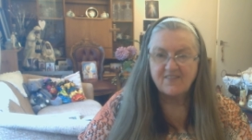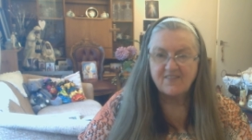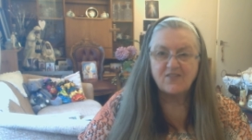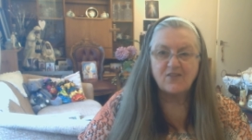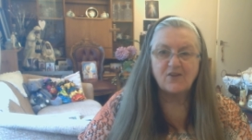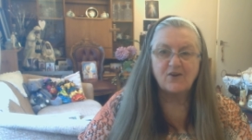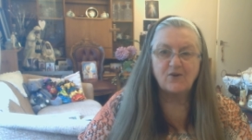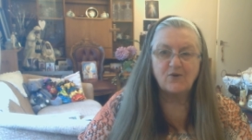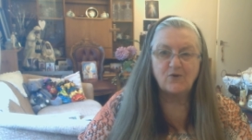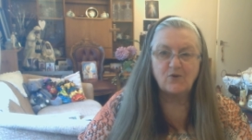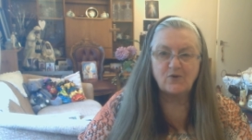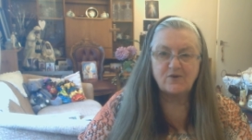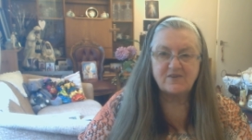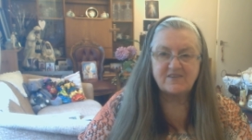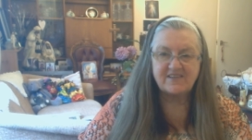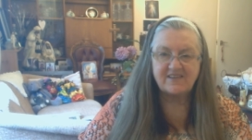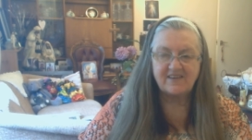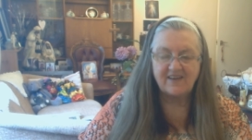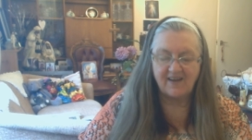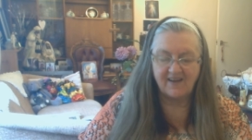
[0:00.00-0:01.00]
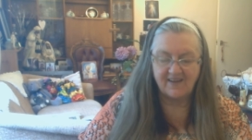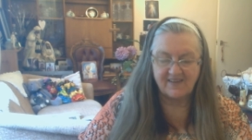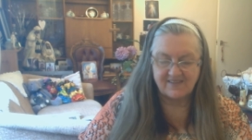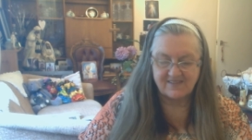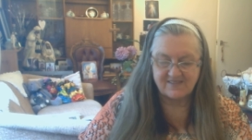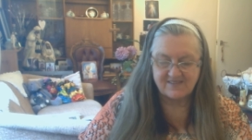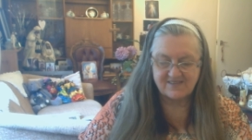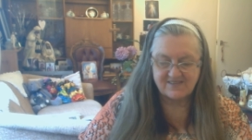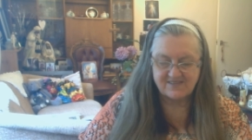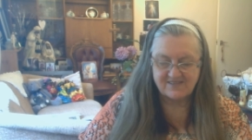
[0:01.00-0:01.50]
The Lord
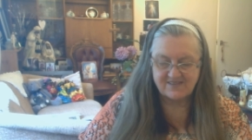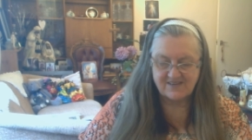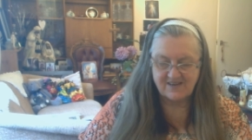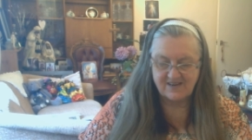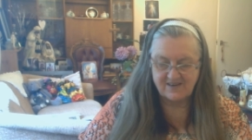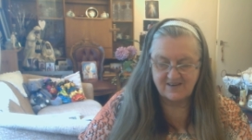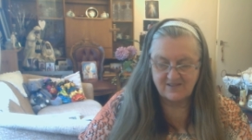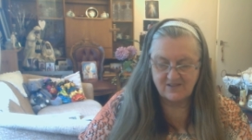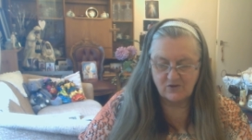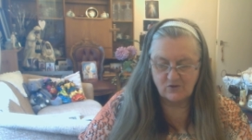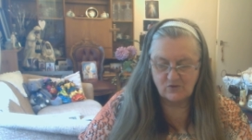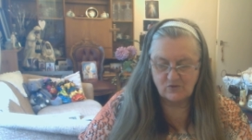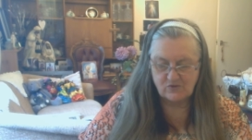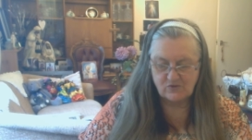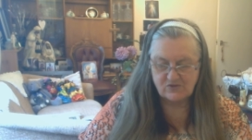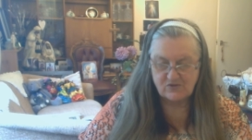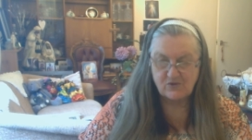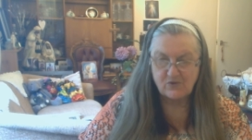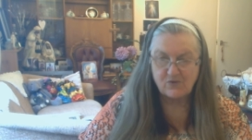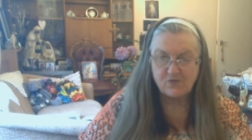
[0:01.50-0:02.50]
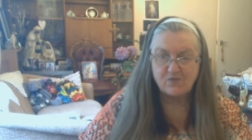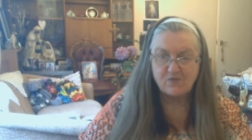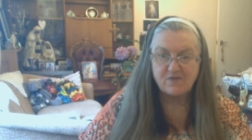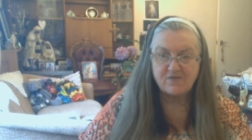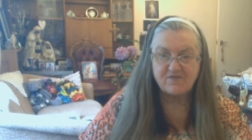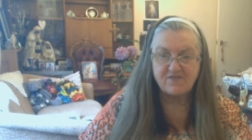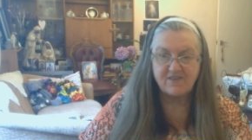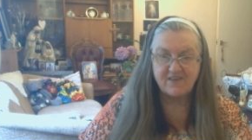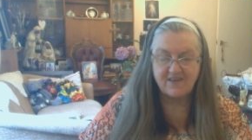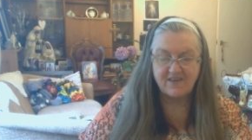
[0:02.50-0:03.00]
delights in those who
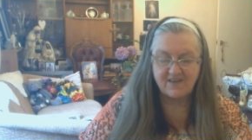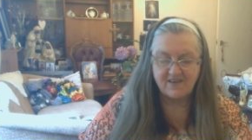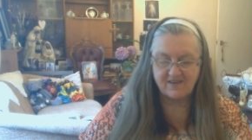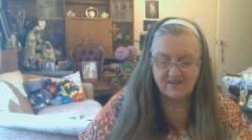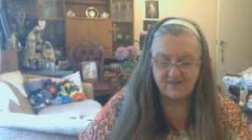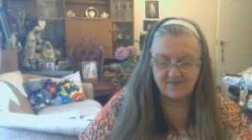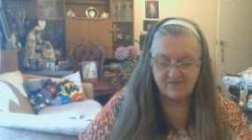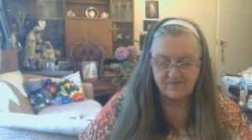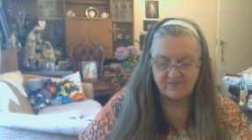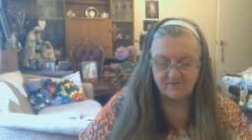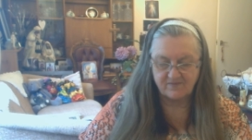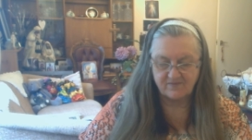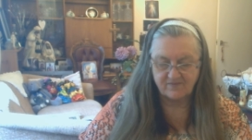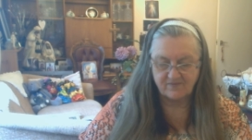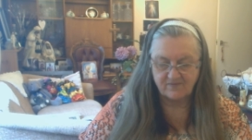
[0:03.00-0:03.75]
revere him,